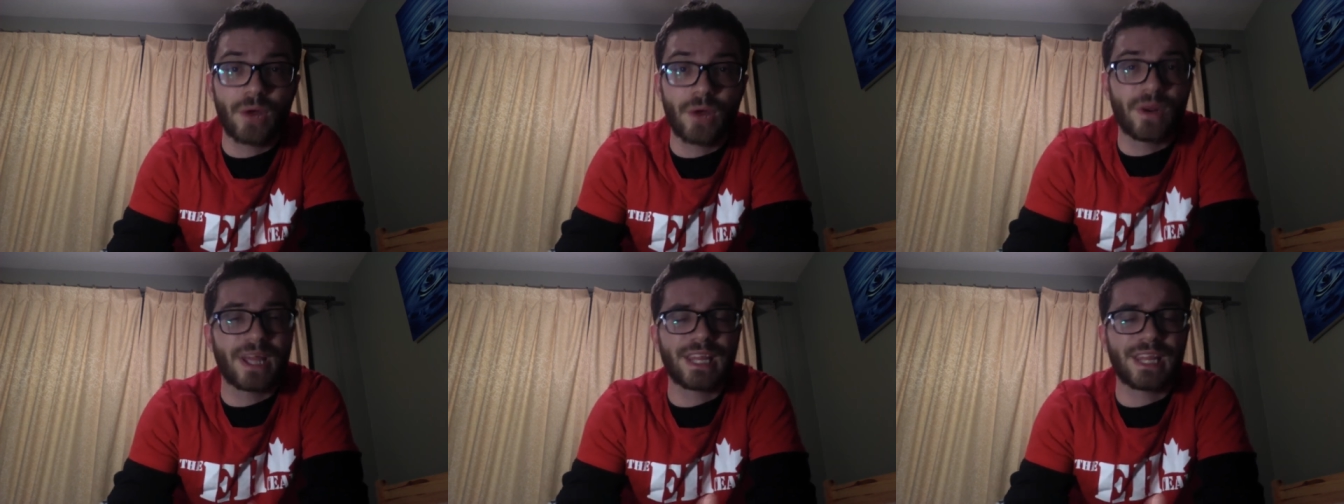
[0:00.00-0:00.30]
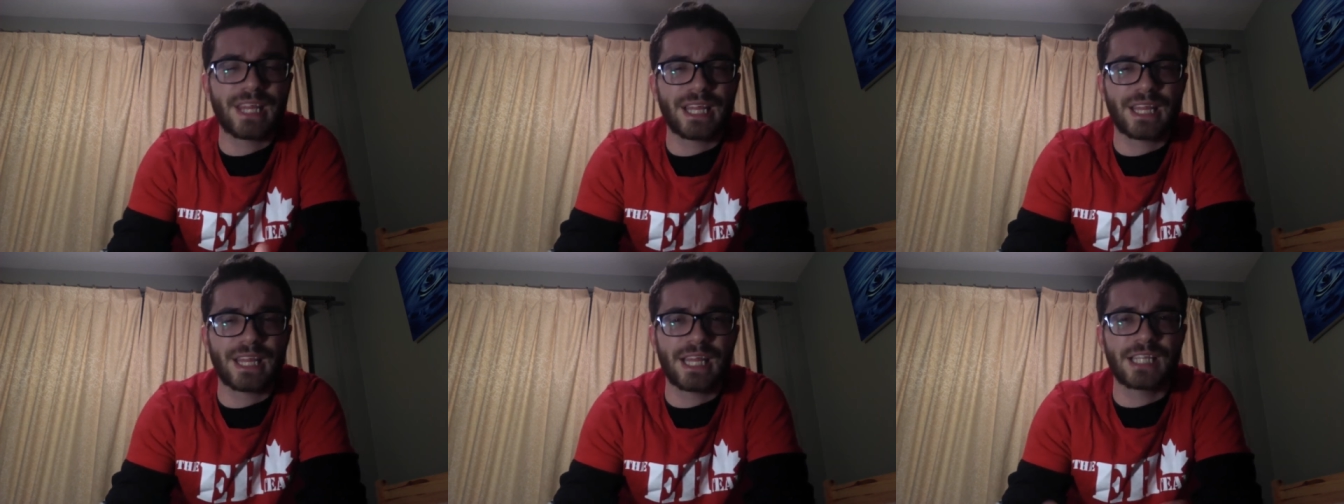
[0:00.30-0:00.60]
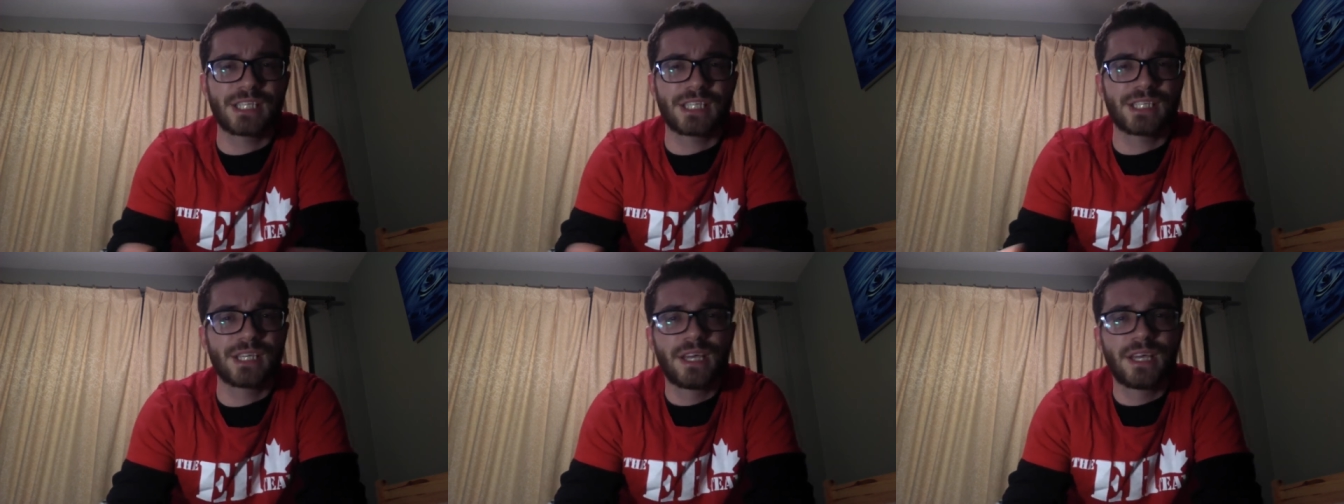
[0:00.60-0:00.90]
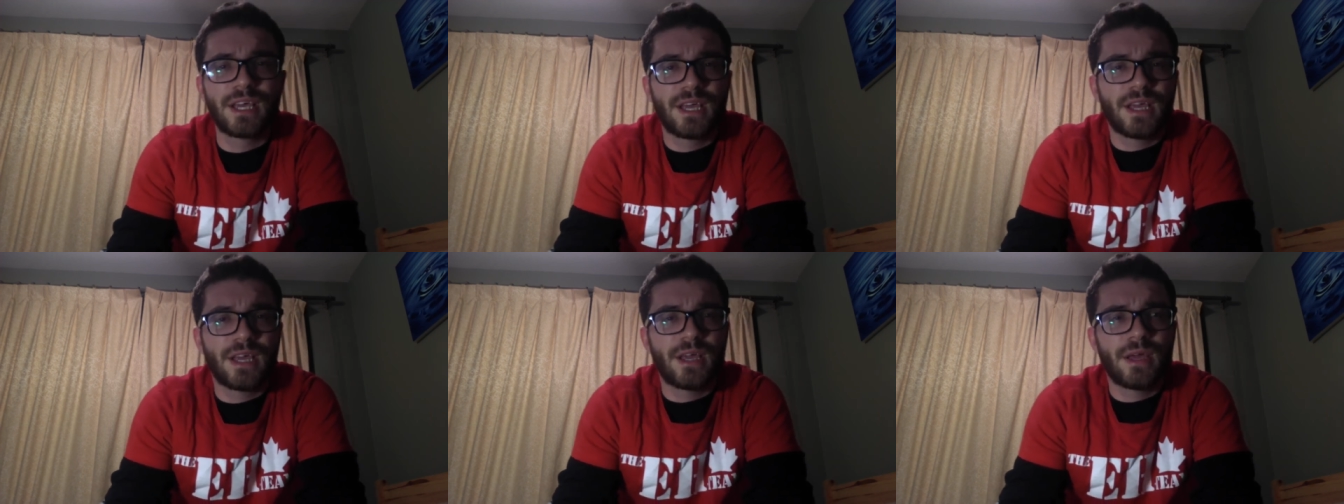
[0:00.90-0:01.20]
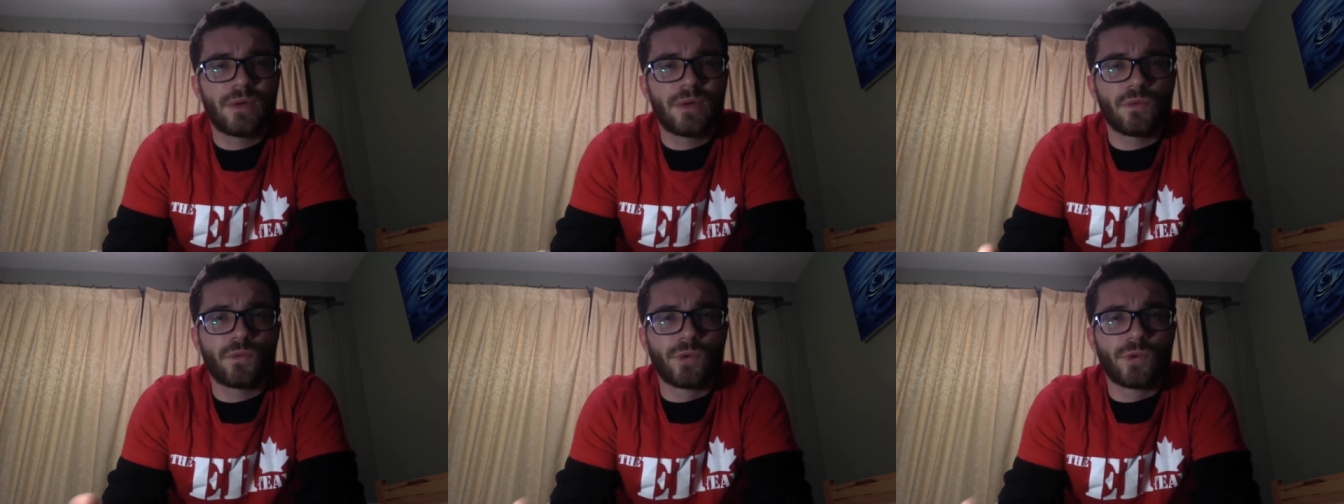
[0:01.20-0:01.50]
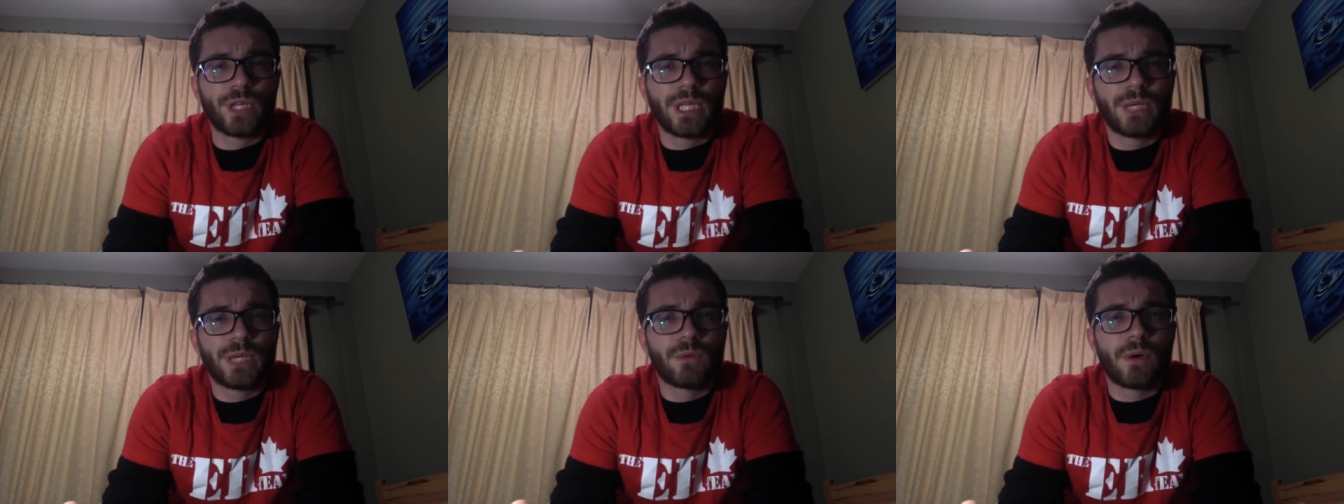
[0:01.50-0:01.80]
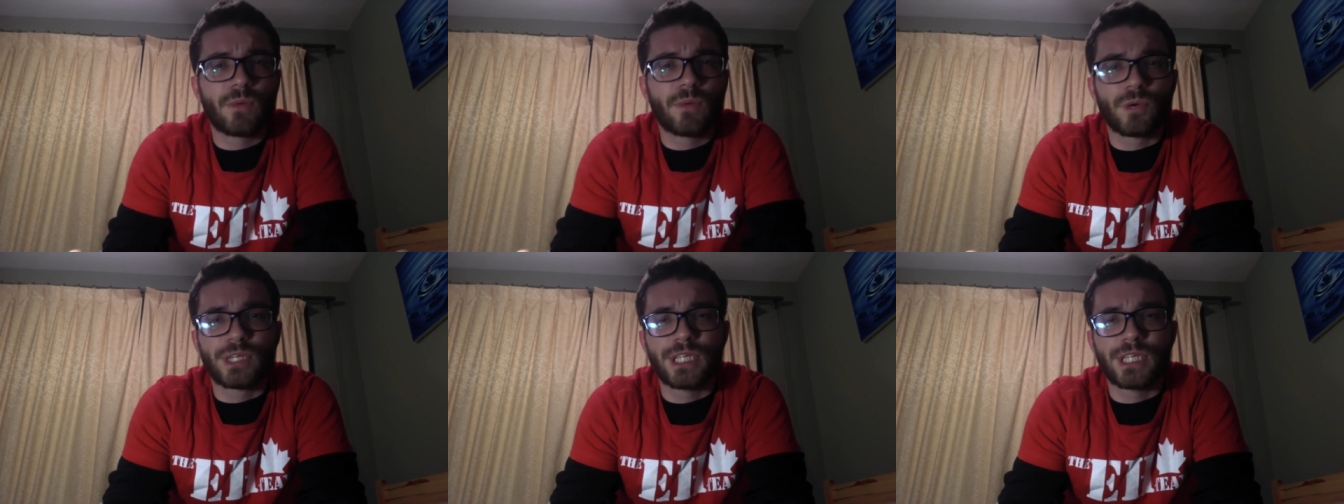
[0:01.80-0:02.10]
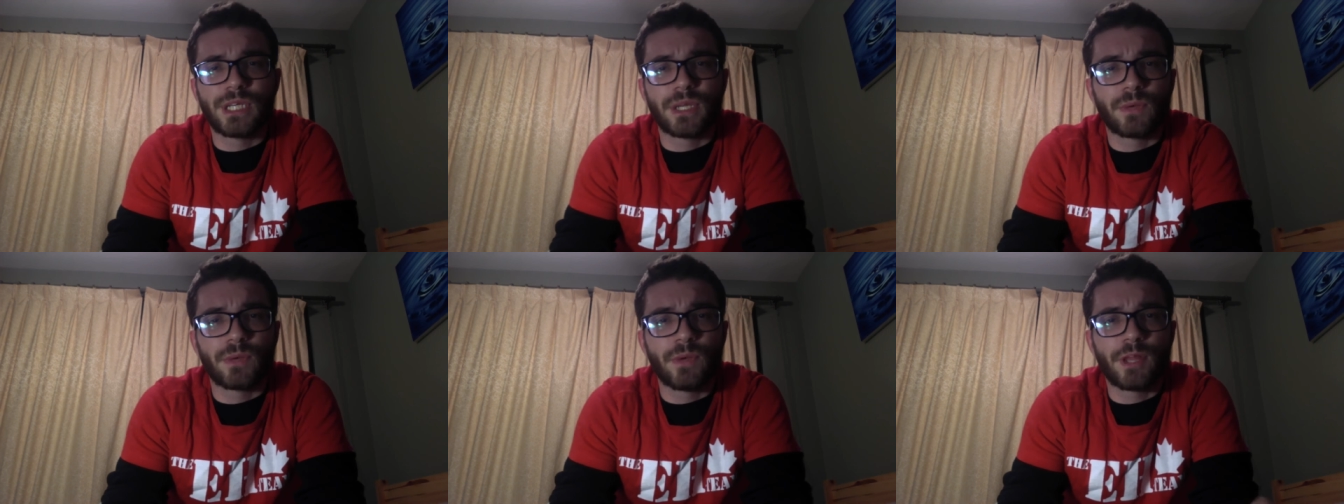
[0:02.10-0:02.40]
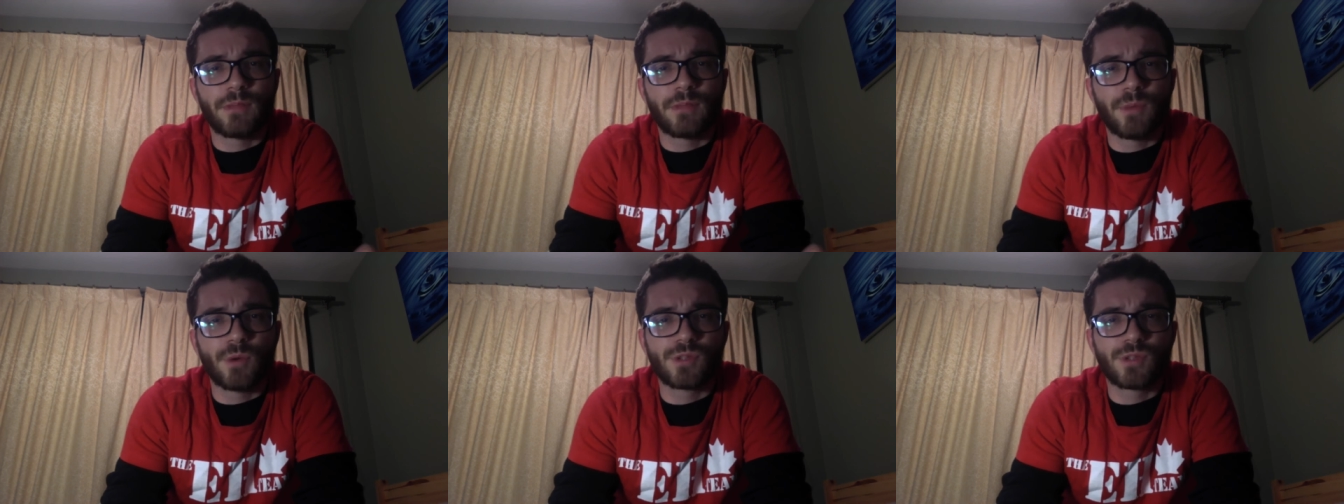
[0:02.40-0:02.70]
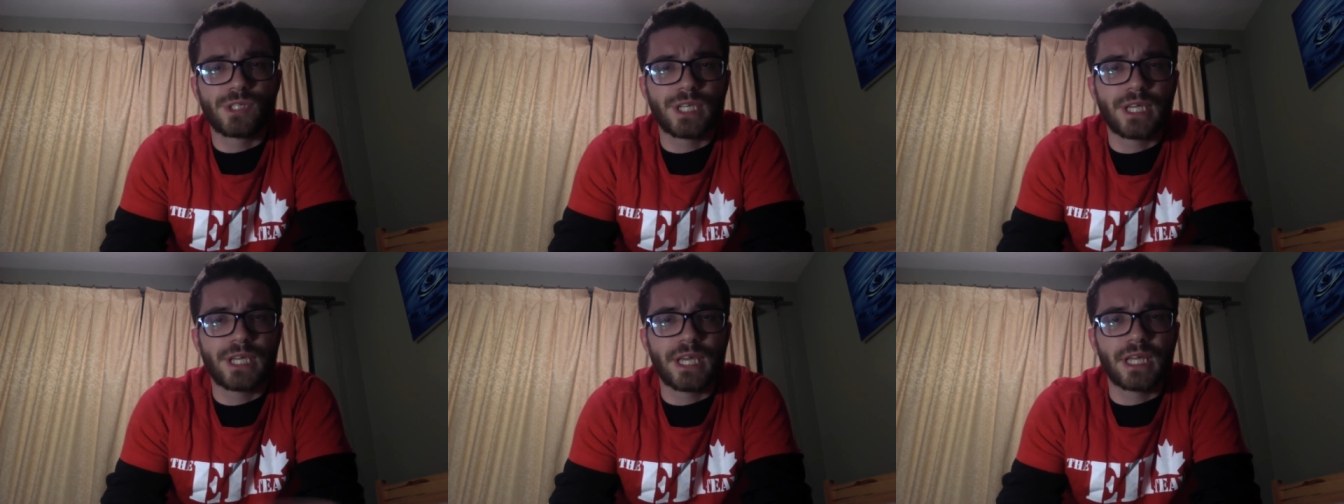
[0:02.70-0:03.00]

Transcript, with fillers: I think that's really what we're dealing with mostly.